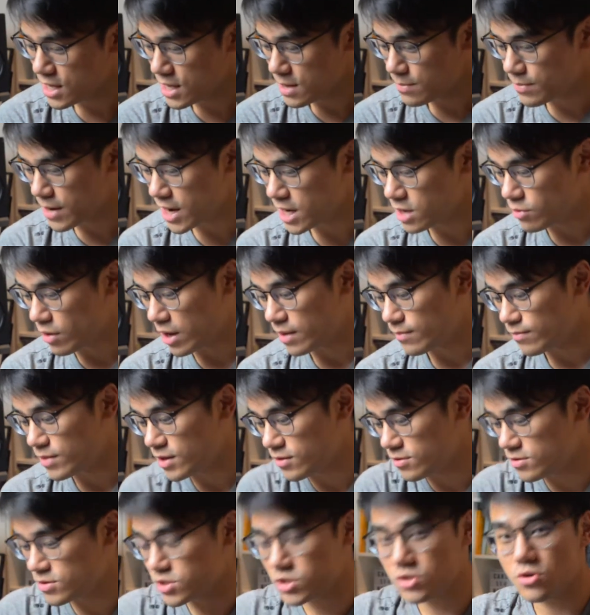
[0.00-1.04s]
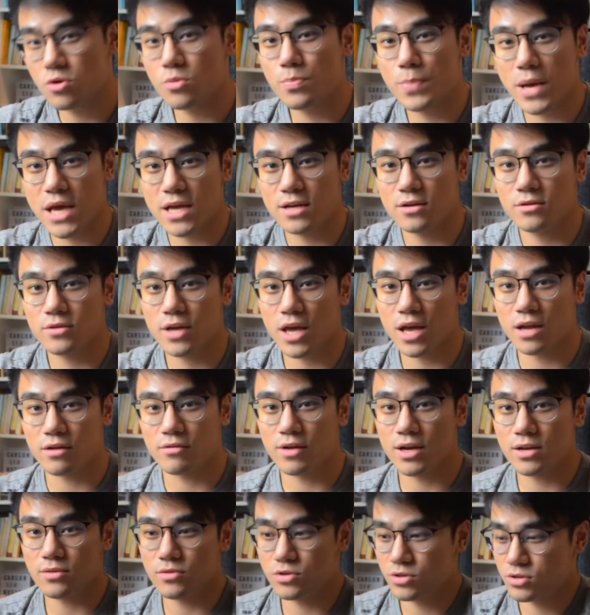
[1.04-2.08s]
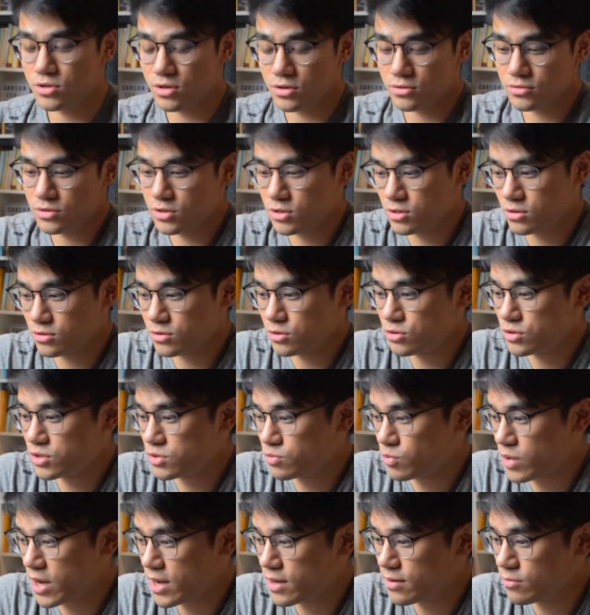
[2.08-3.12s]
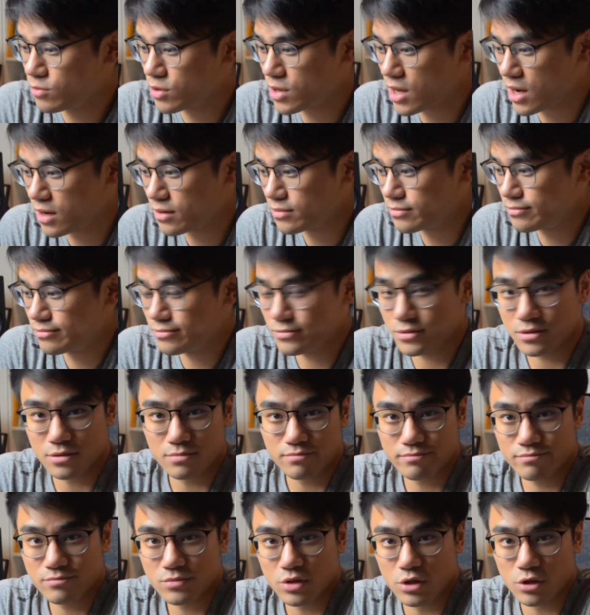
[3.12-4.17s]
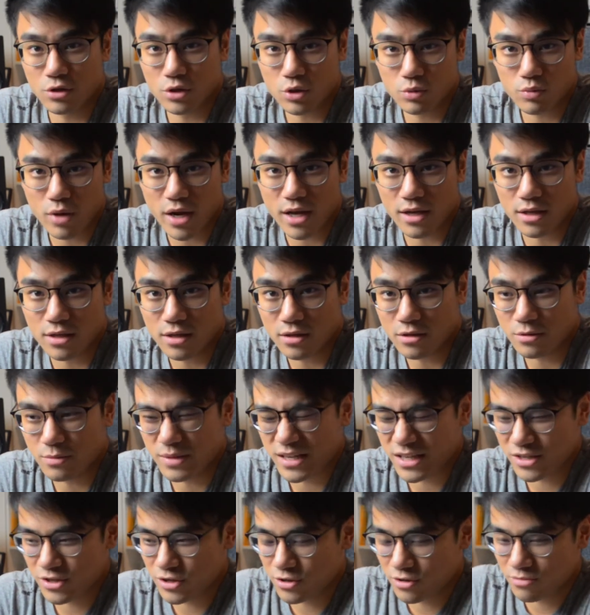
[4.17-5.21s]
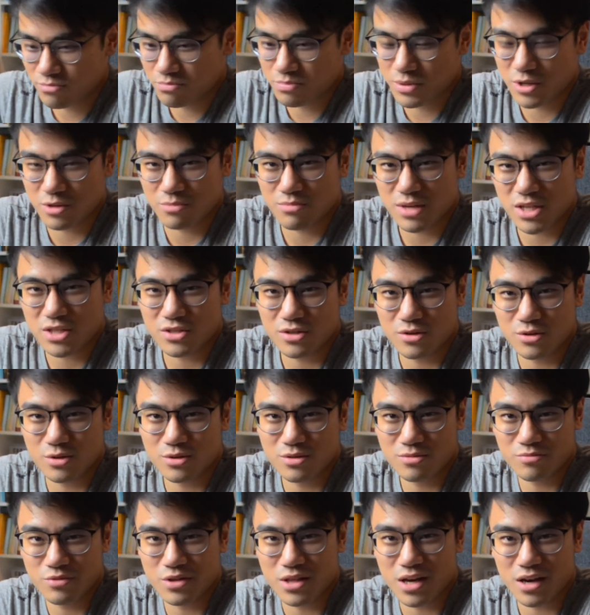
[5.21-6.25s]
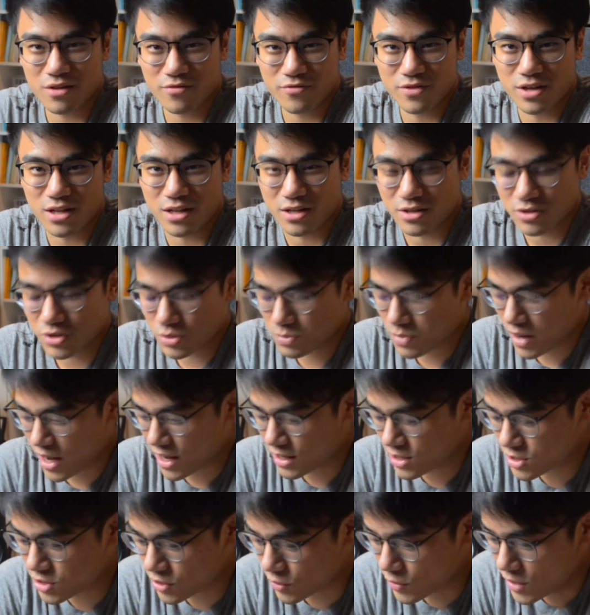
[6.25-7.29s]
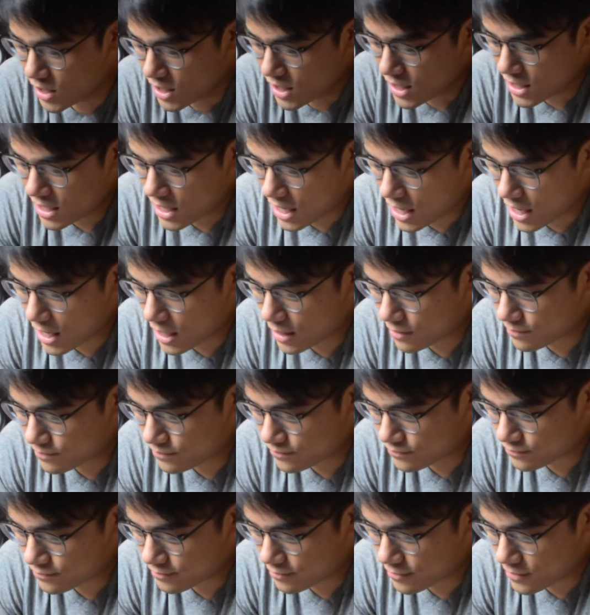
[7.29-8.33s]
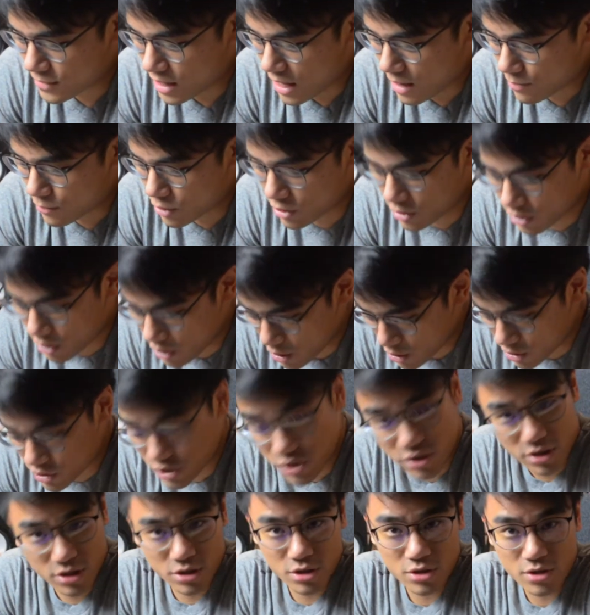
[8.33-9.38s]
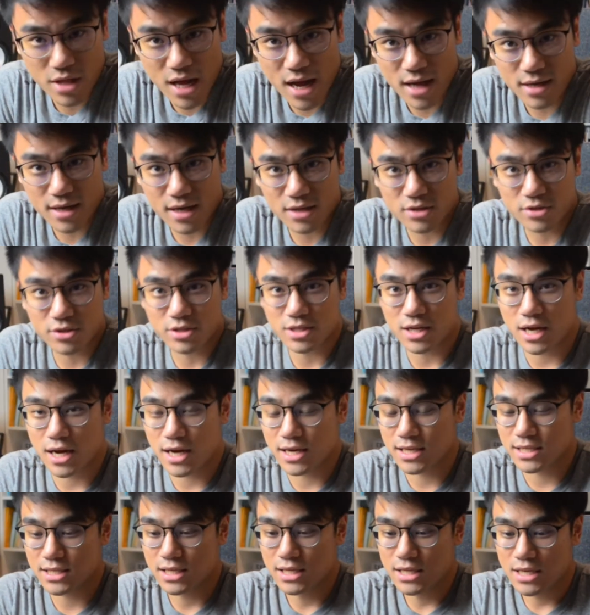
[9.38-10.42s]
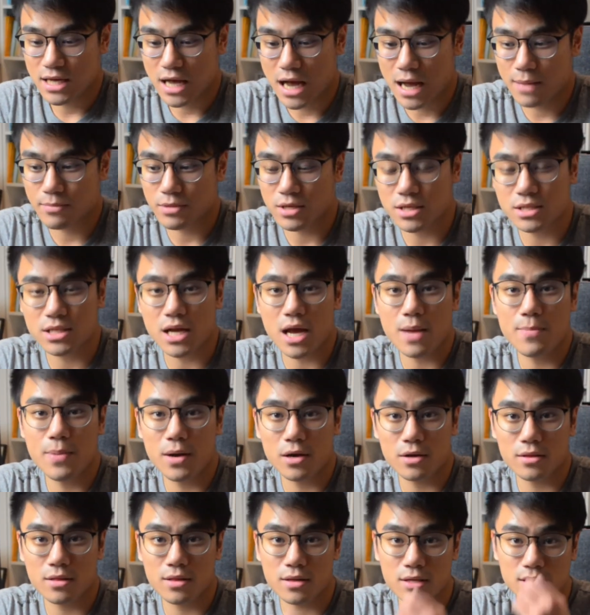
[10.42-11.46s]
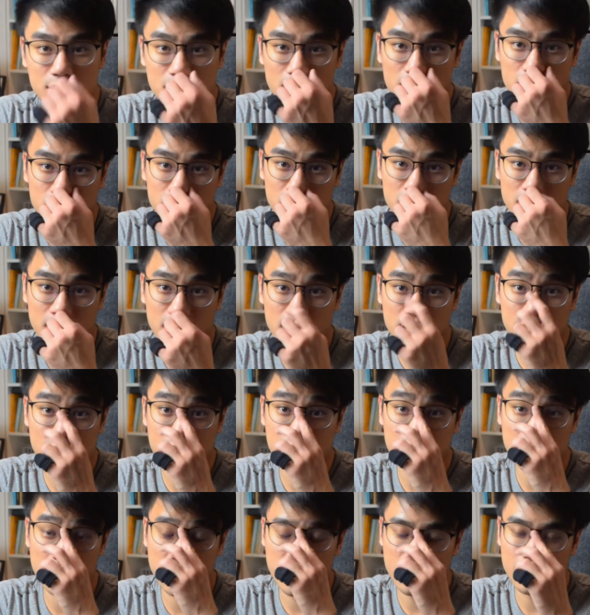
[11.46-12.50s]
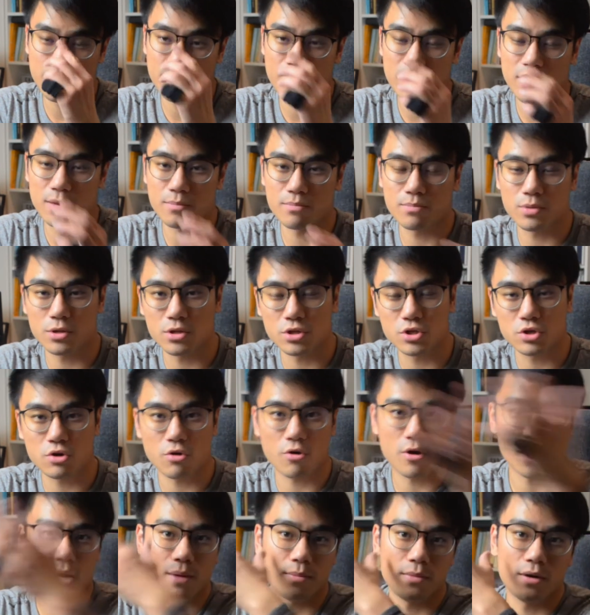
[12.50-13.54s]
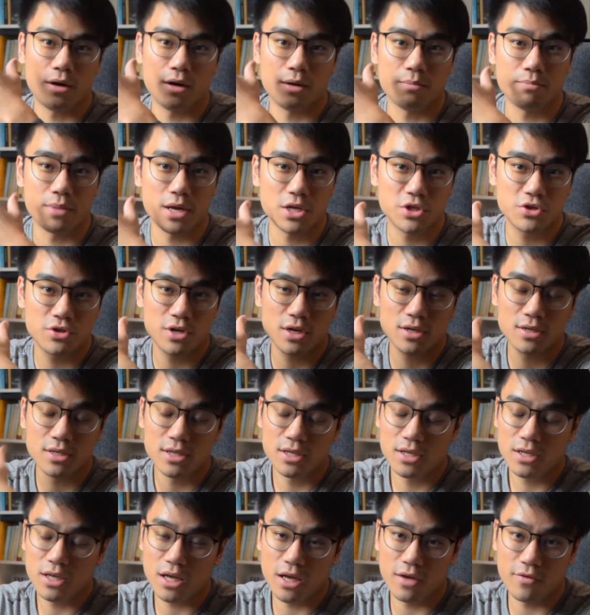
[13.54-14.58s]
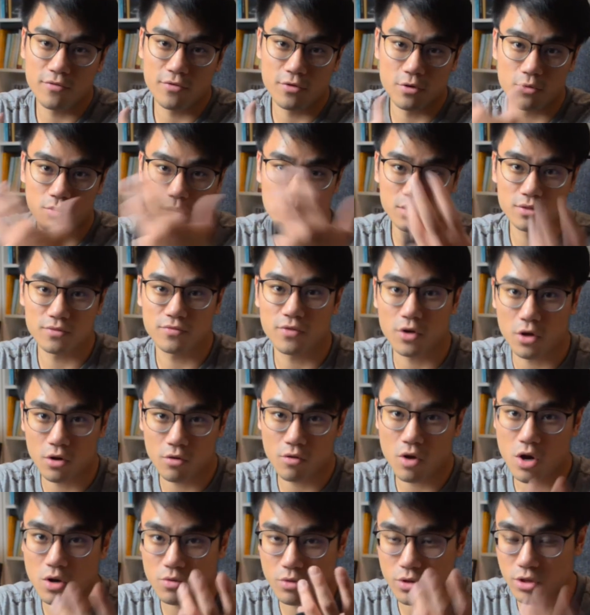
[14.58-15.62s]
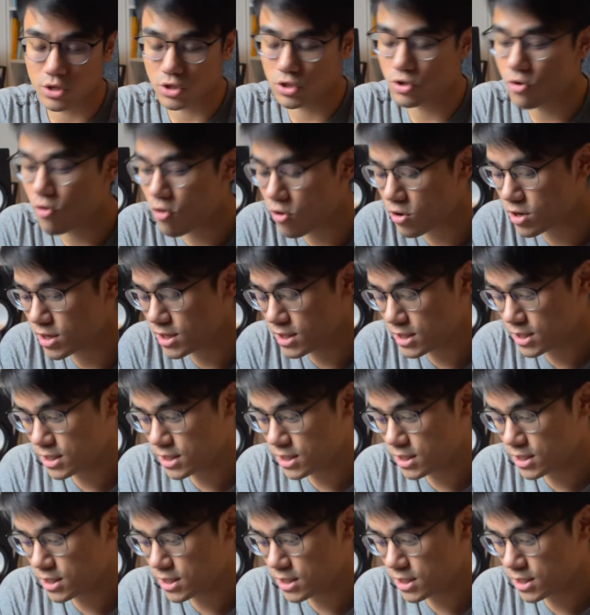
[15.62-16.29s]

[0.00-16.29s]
But anyway, there's no pain, no gain, right? You don't lose weight without, you know, sweating a little bit. You don't build muscles without feeling those pains. So I'm going to encourage you to do that exercise. I'm going to type out this exercise and put the score up on Patreon if you want to follow along with the score.